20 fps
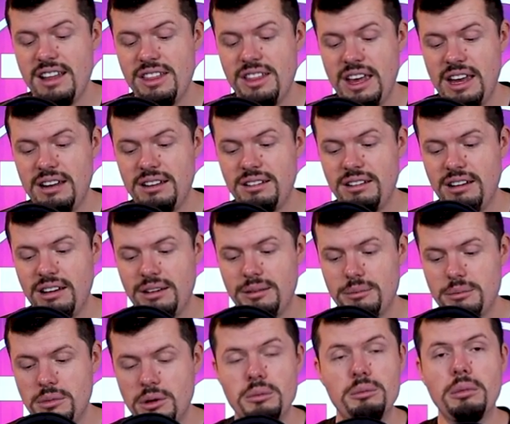Then
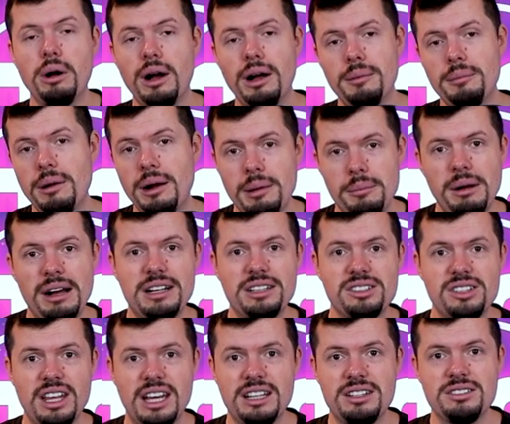um, um,
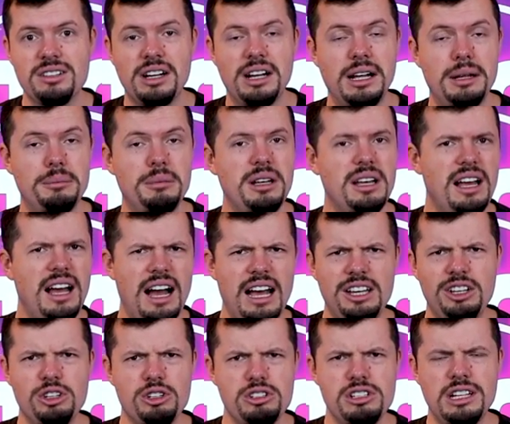amongst that time, I
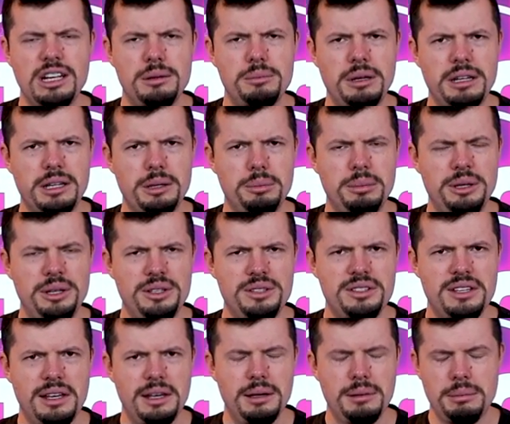usually am at the P
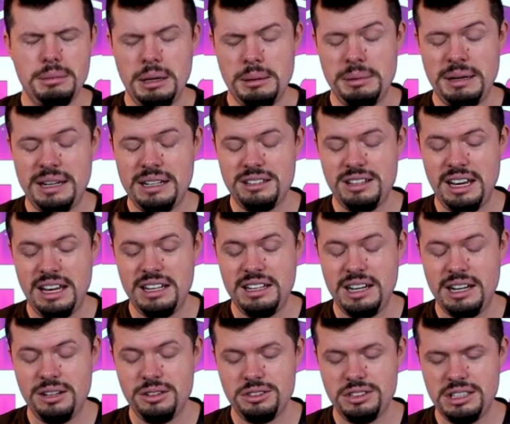C about eight
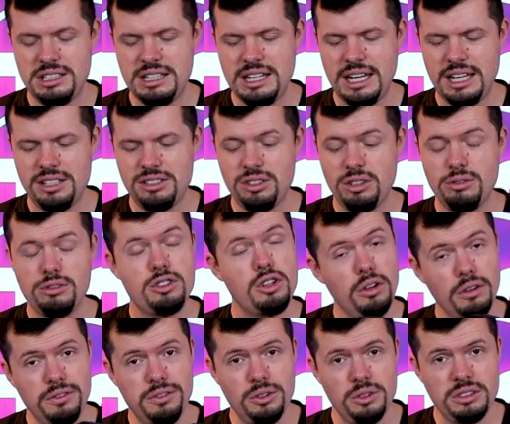hours a day. So
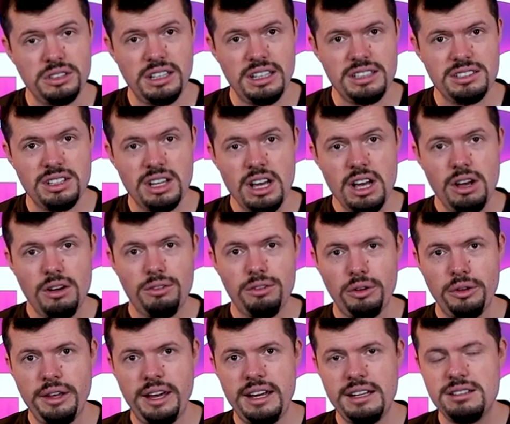two full days
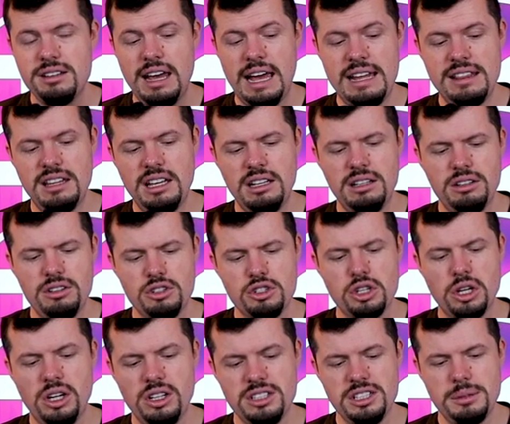for that, and then
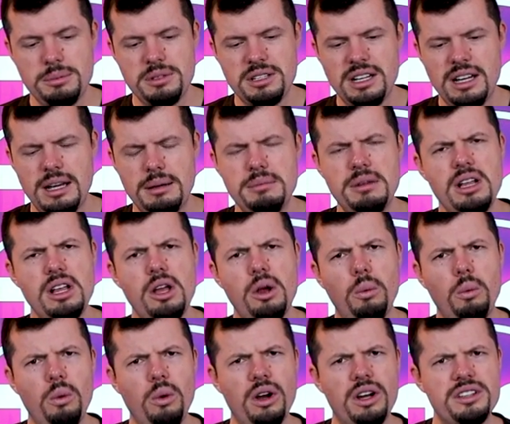charge up time
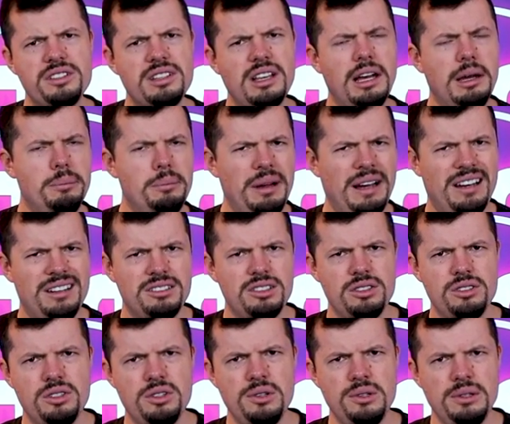was
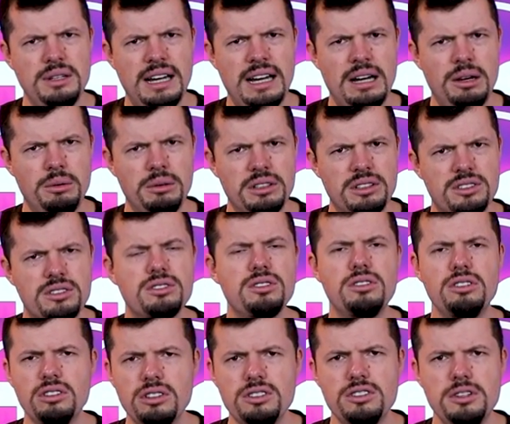about two hours. So
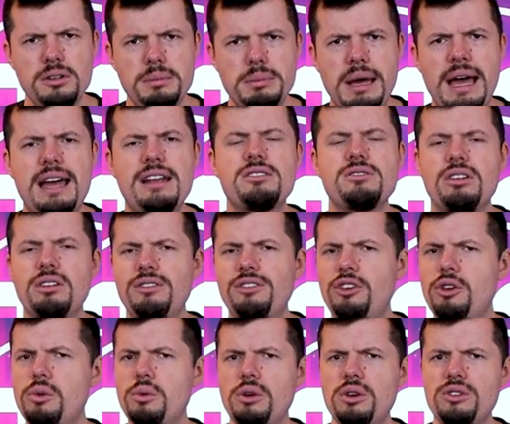not too bad. So
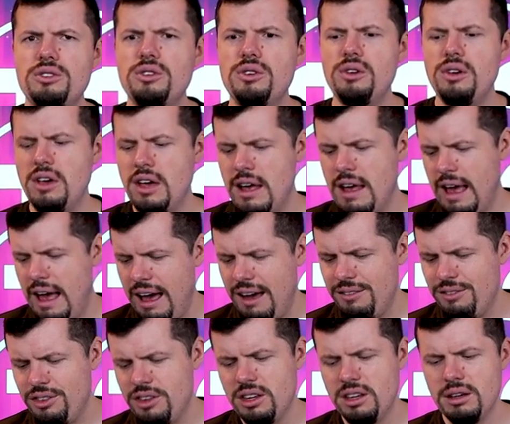if you were to
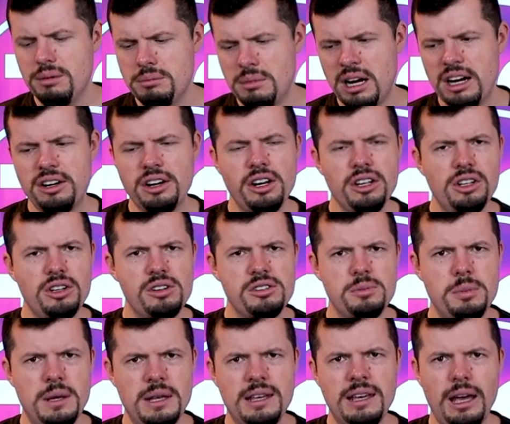have the micro U S
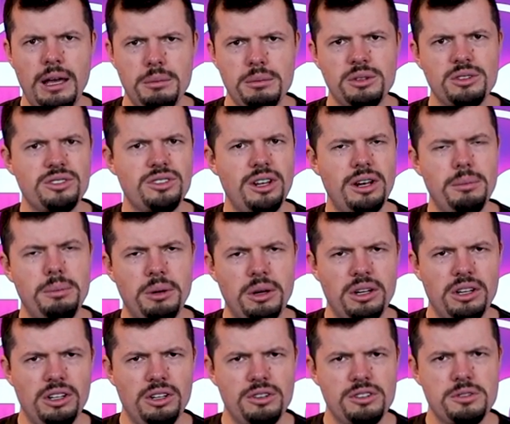B cable set up
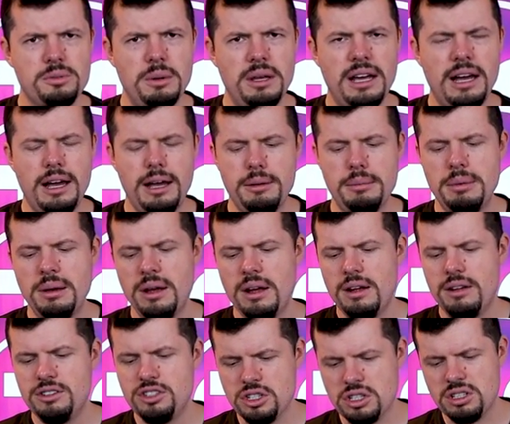on a U S B hub,
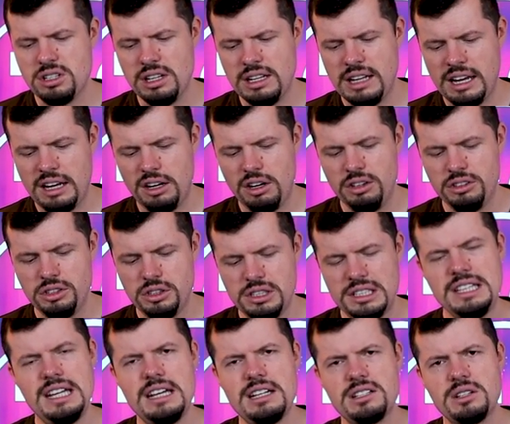just like on your
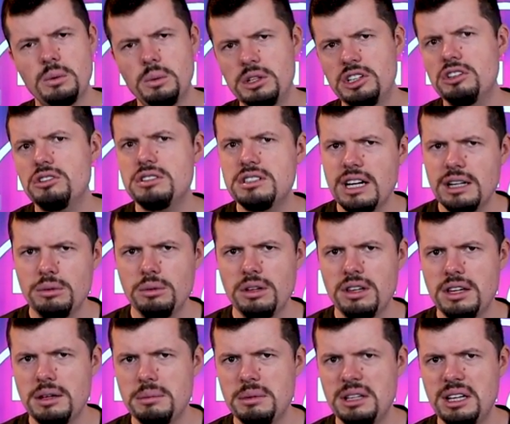desk, when you're done
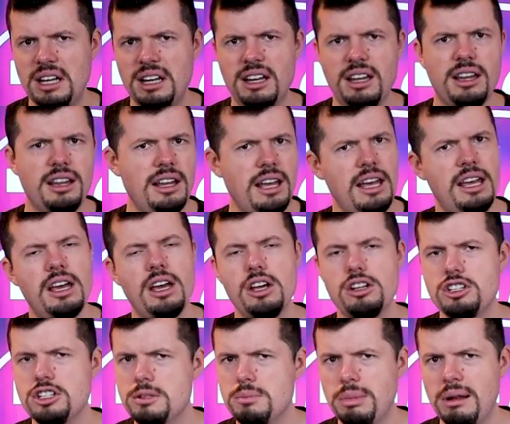with them at the end of the day,
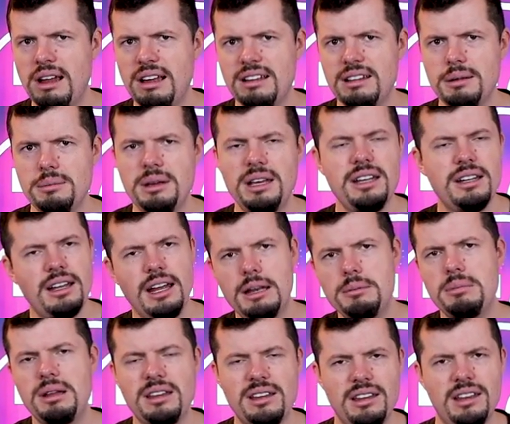just plug them in,
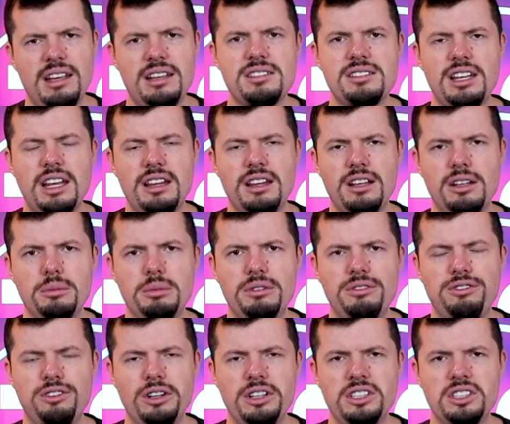and by the next day they'll be
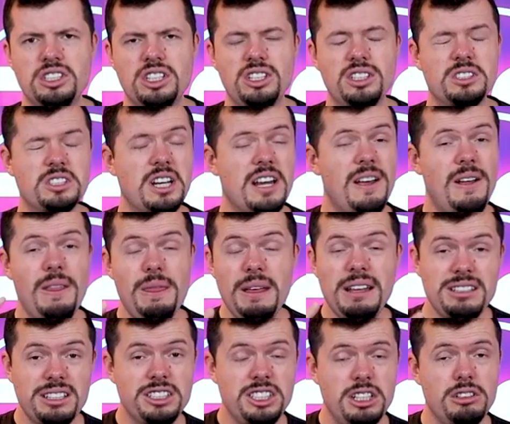fully charged. And
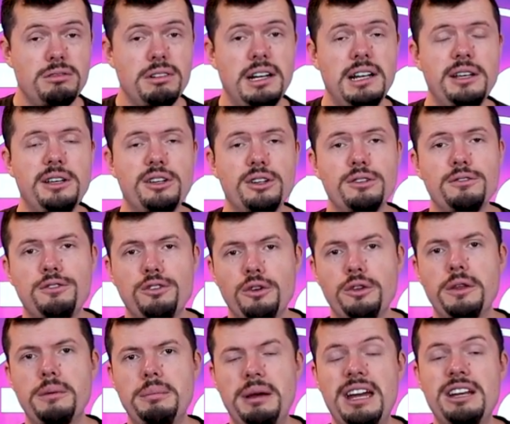that's actually really good for
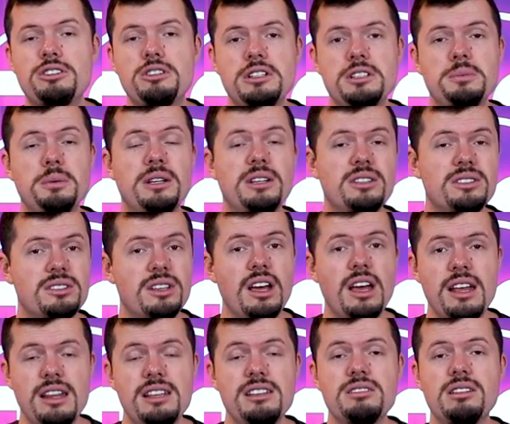the batteries, because
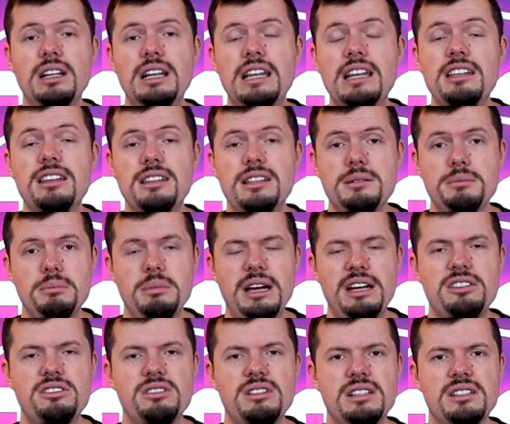these are lithium
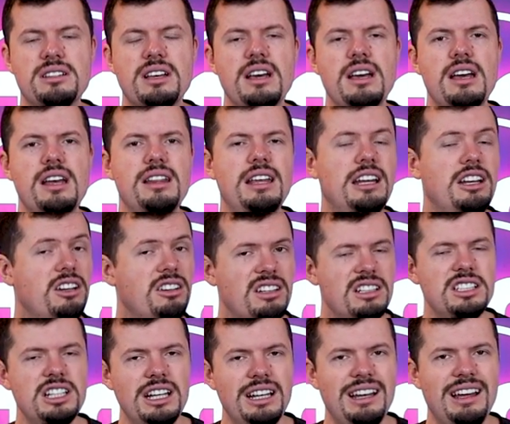batteries. They don't
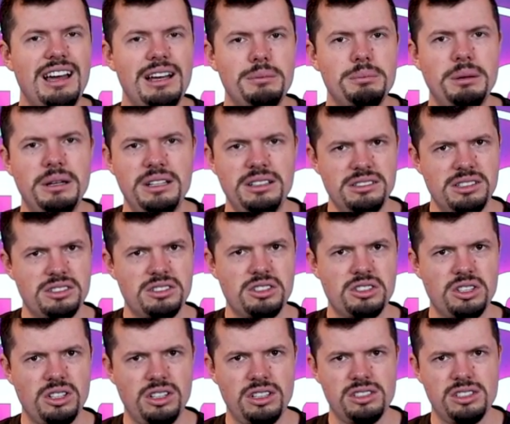actually like being
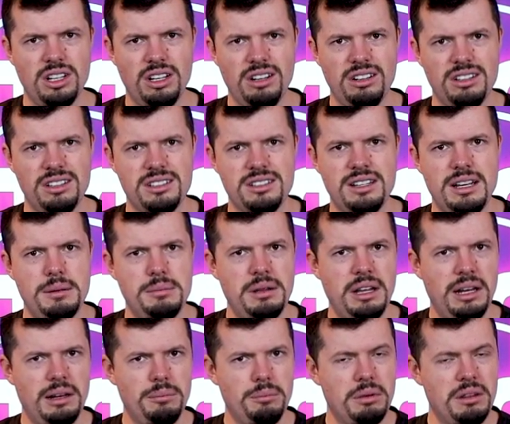discharged a lot of the time.
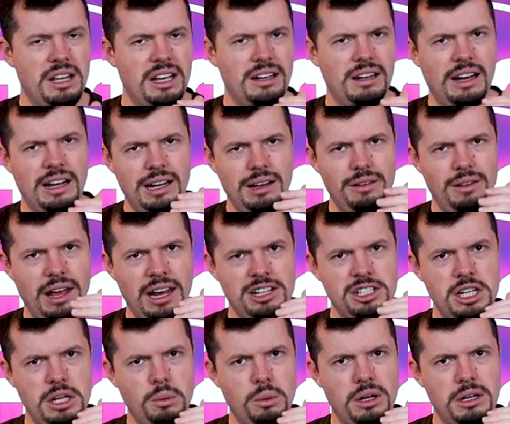They, they
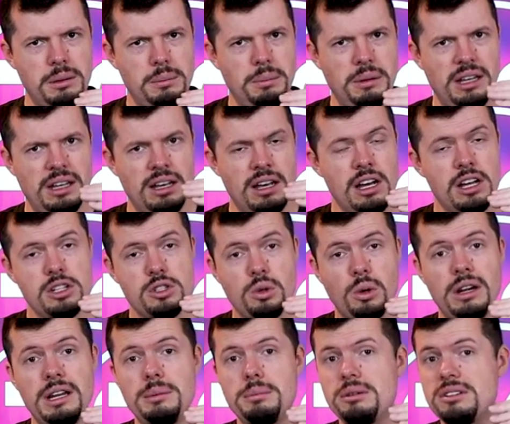actually want to be
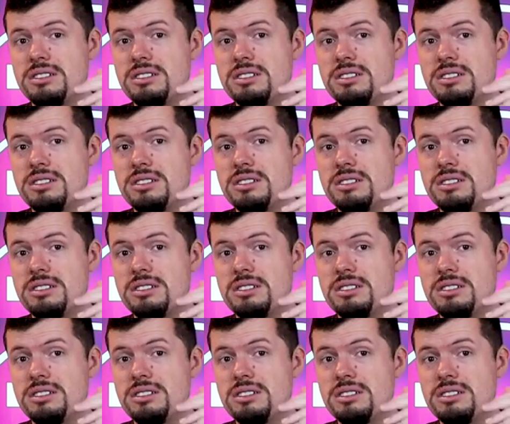twenty